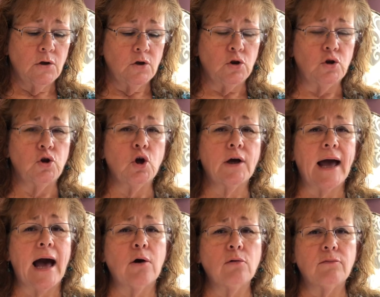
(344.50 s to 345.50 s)
Look
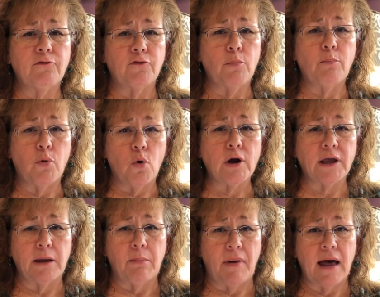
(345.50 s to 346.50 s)
out for
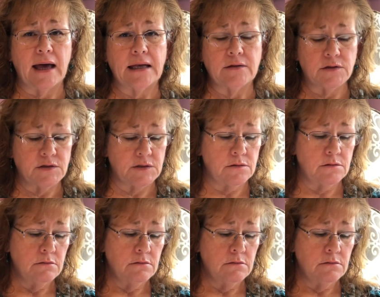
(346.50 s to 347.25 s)
porcupines.